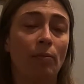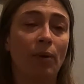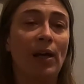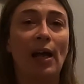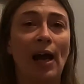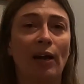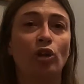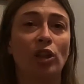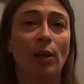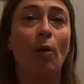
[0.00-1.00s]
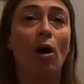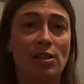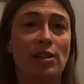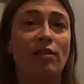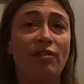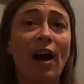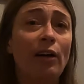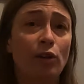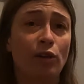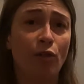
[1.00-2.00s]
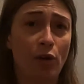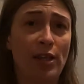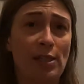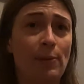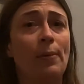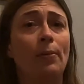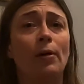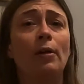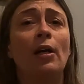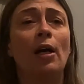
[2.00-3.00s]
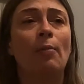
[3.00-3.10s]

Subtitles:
been actually a positive factor for these people